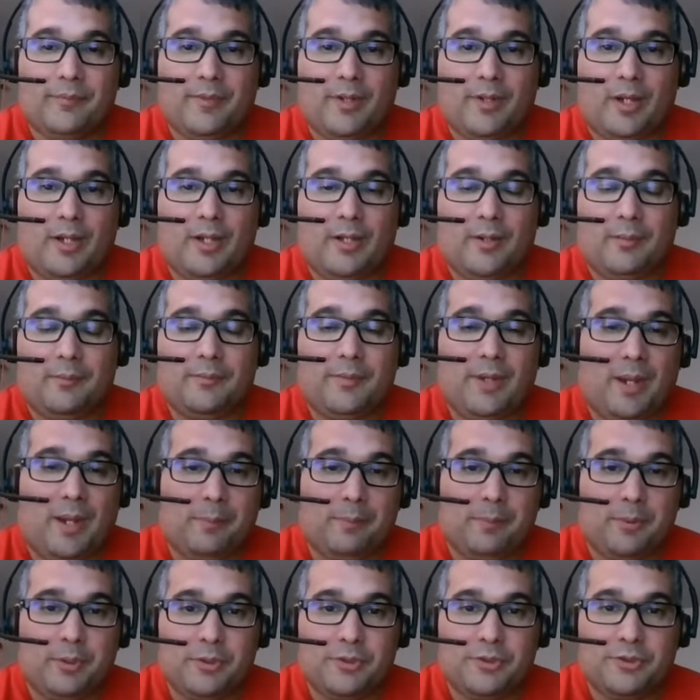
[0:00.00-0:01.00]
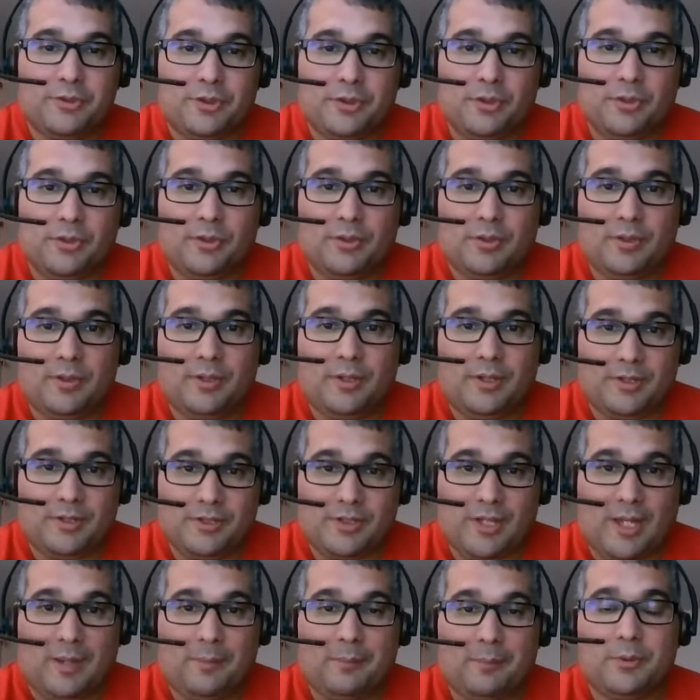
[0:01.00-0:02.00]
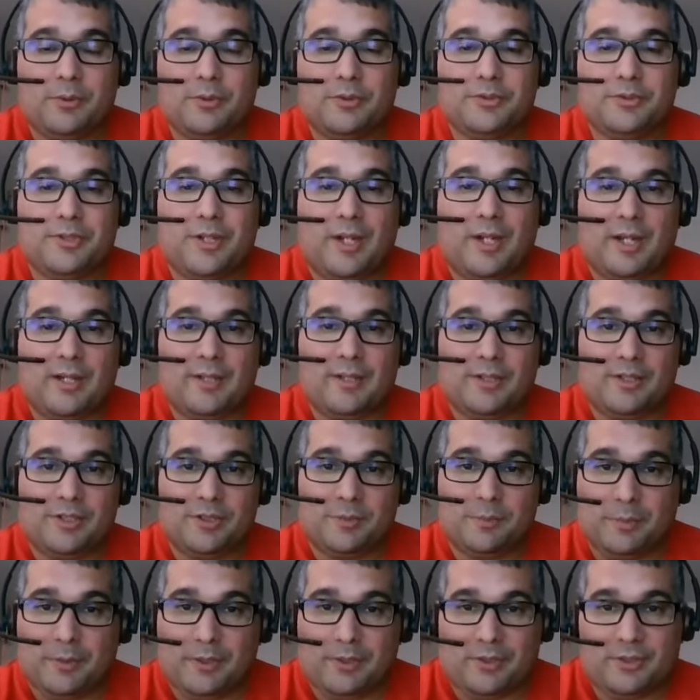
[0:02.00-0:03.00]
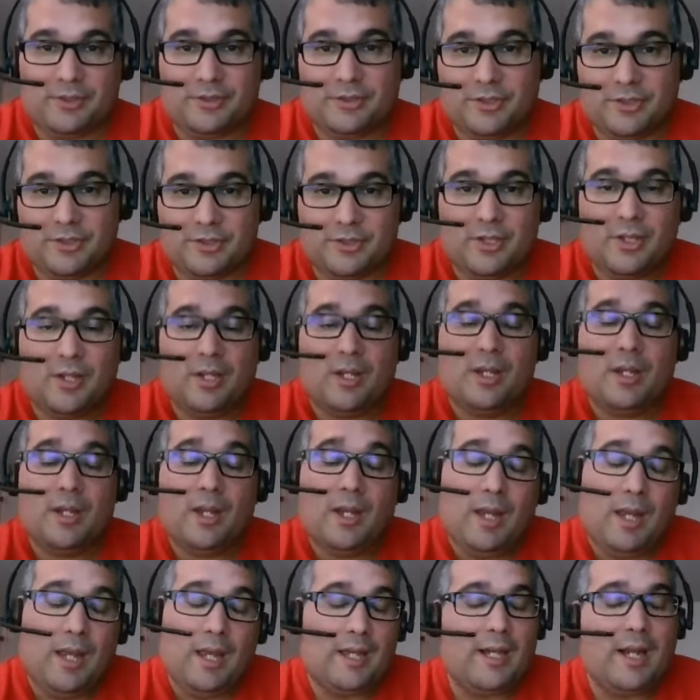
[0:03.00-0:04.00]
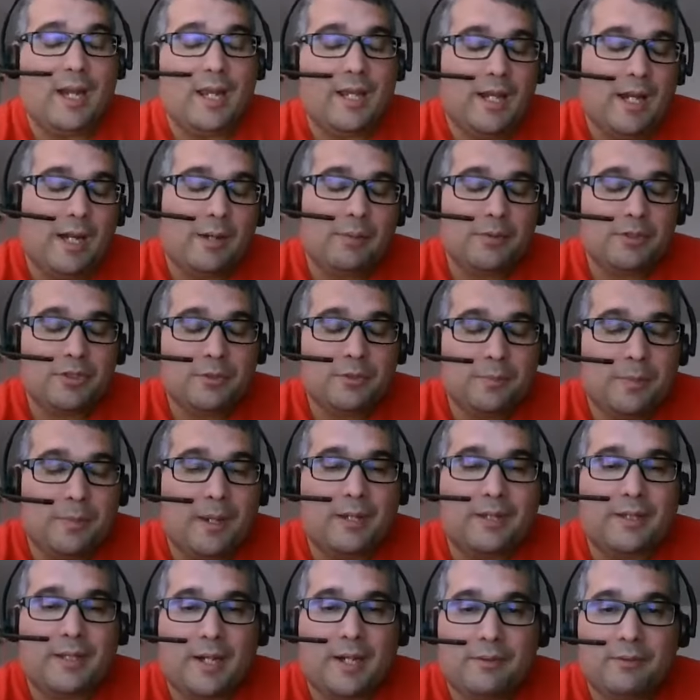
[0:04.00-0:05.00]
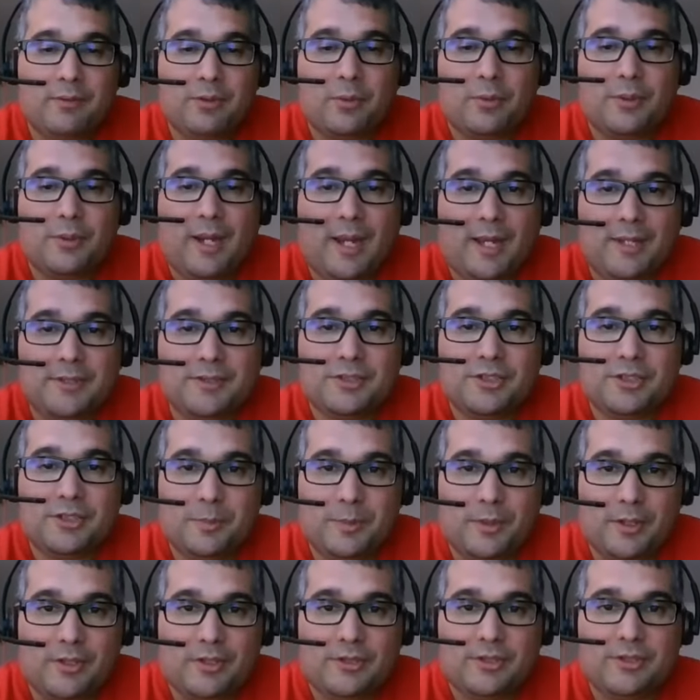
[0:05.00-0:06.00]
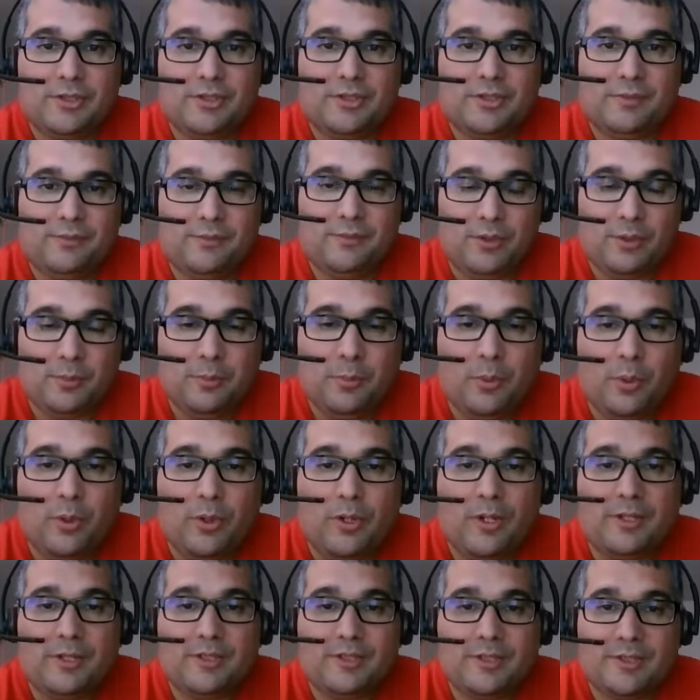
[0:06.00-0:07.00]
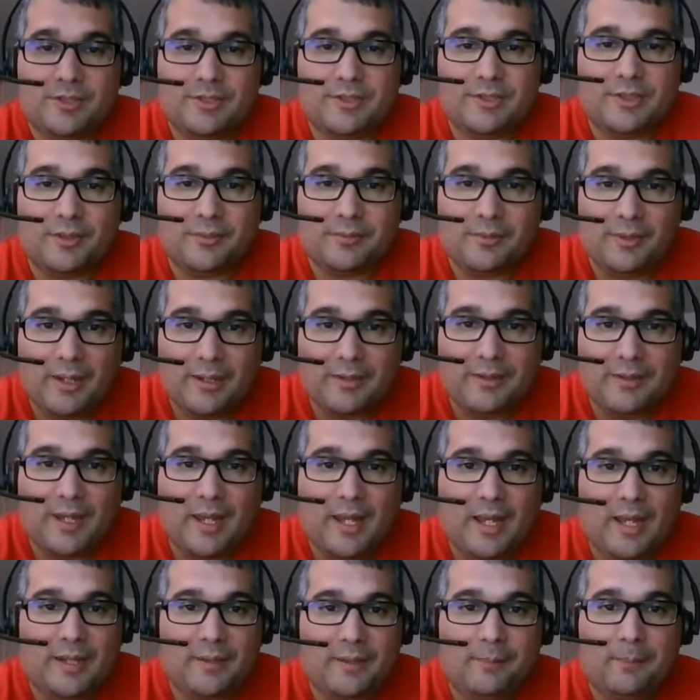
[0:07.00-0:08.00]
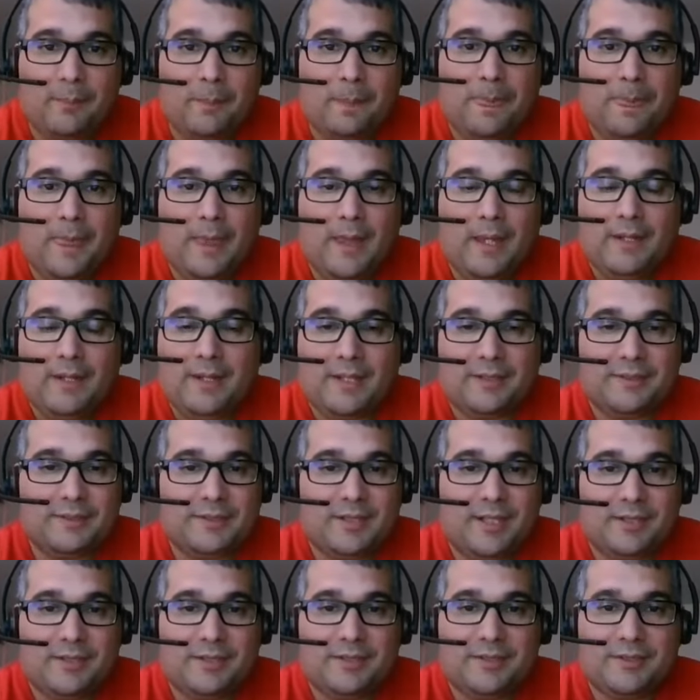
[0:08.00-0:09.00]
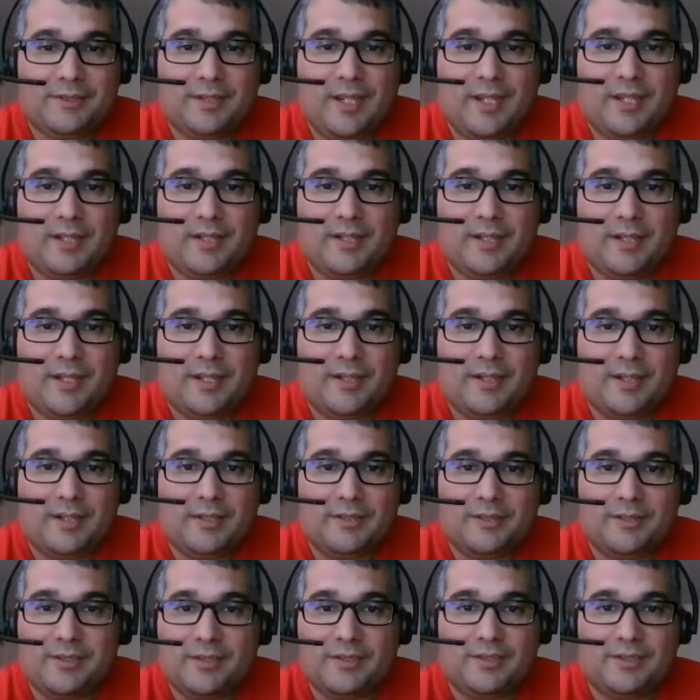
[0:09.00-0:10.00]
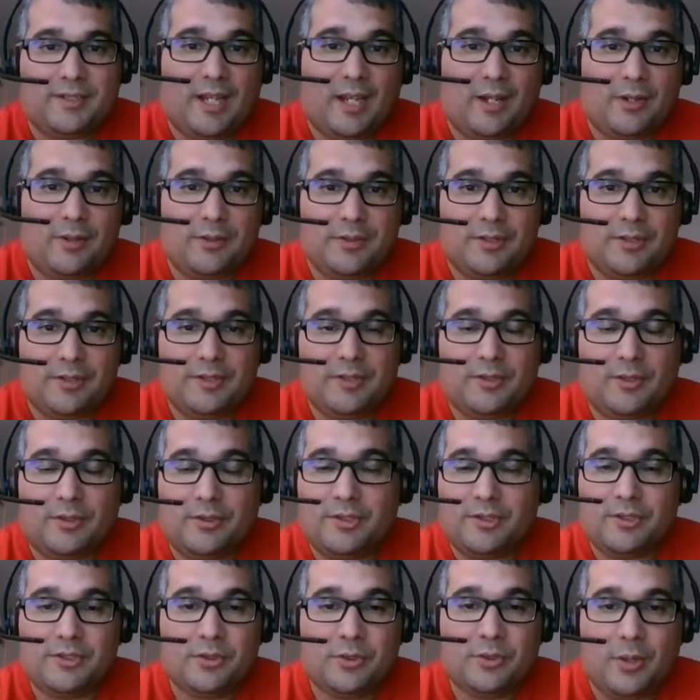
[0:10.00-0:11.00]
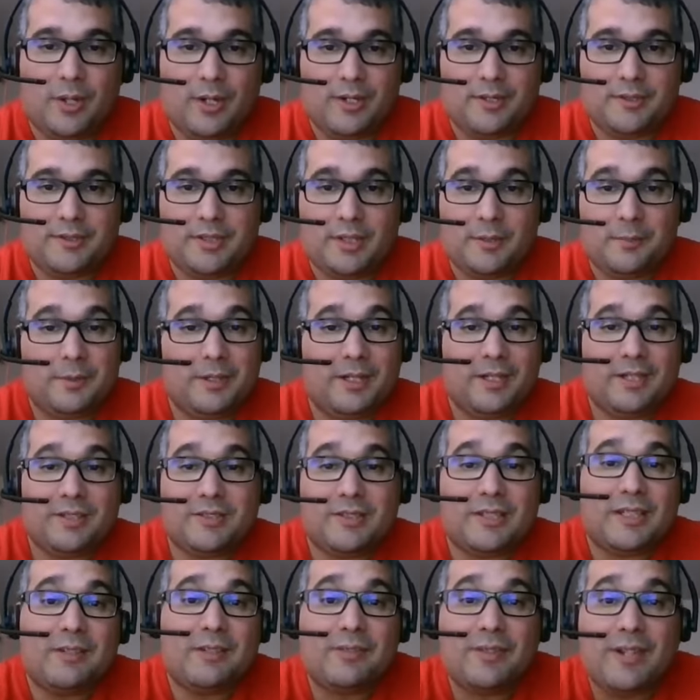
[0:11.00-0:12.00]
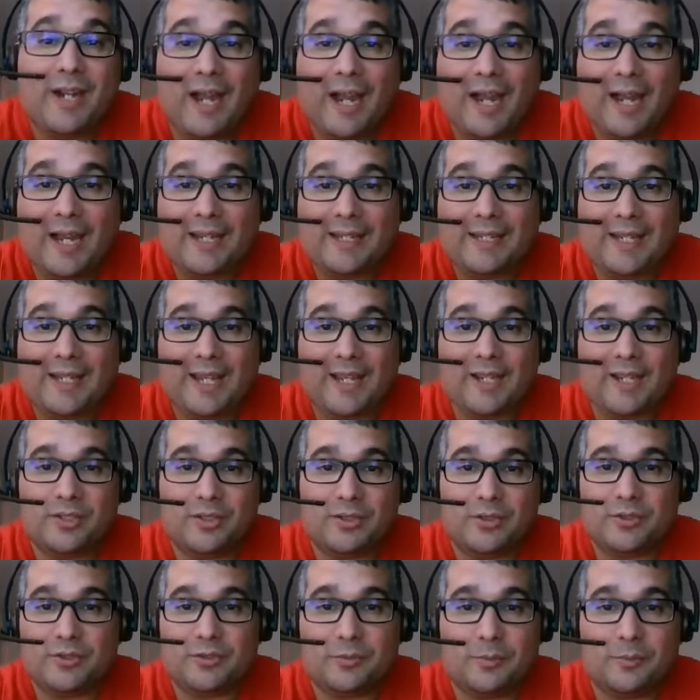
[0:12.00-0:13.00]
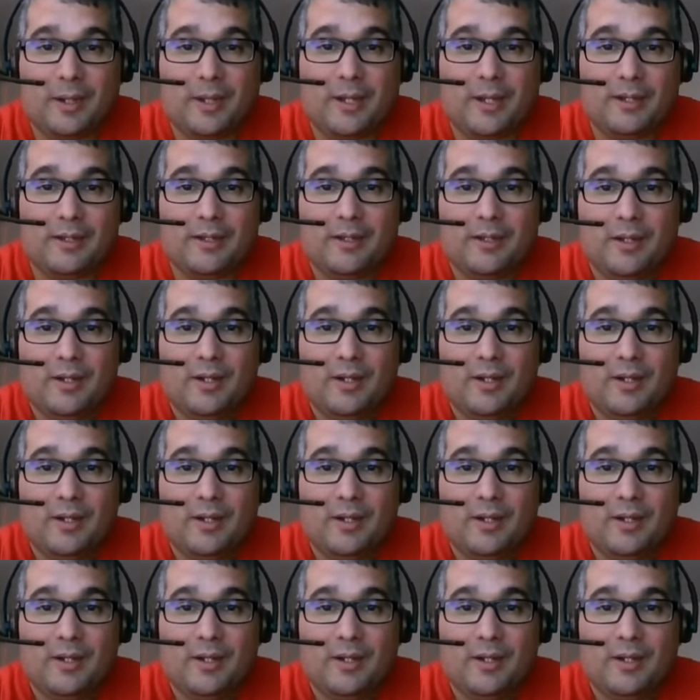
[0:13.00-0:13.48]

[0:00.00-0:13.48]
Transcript: not personal examples, not experiences. And I respect everyone has experiences and viewpoints and stuff like that. That's not to say that it's discounted or discredited, because even I can't use my